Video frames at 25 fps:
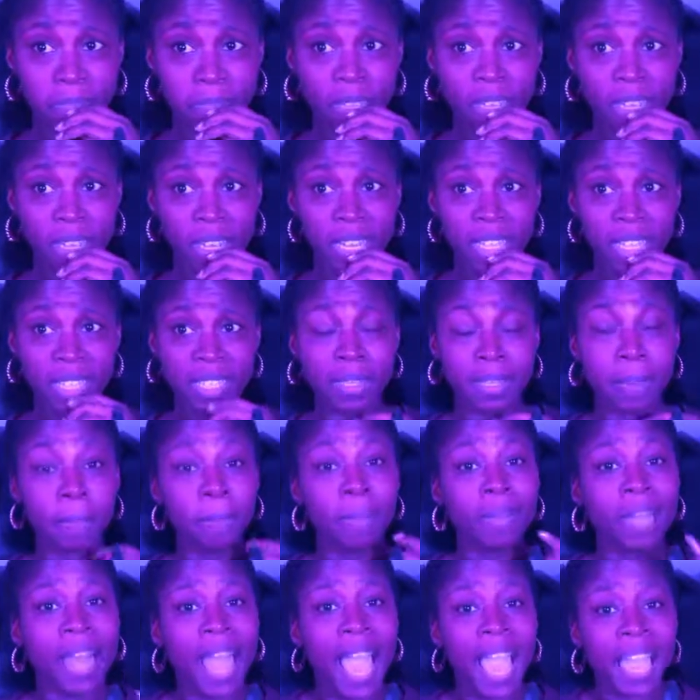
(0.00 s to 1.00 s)
it's the
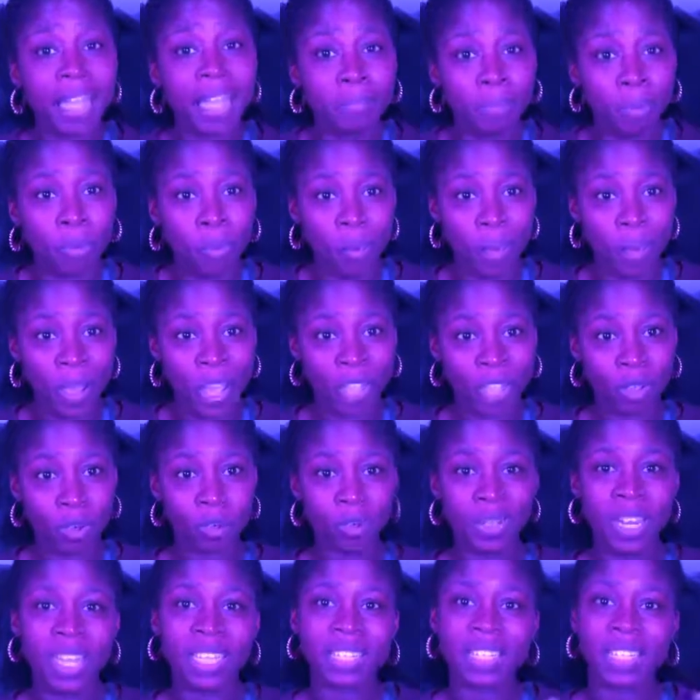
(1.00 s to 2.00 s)
black boy
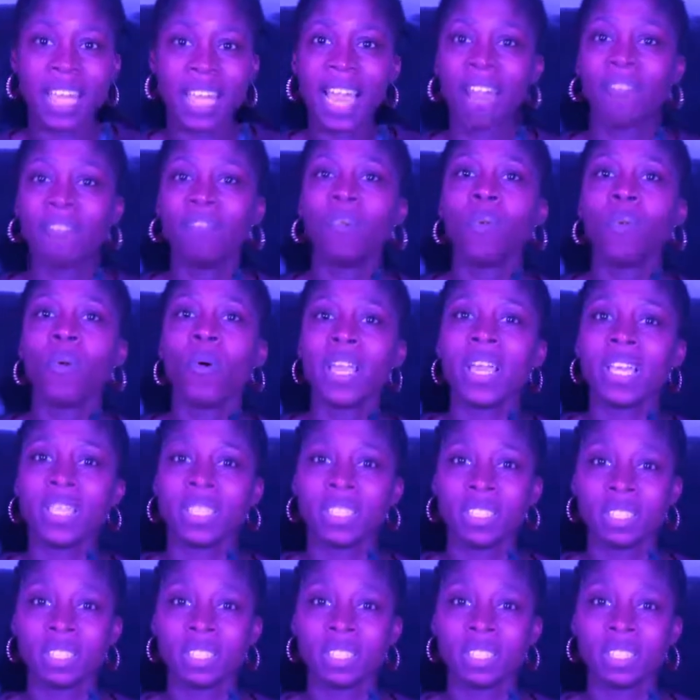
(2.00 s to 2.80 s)
who doesn't have voice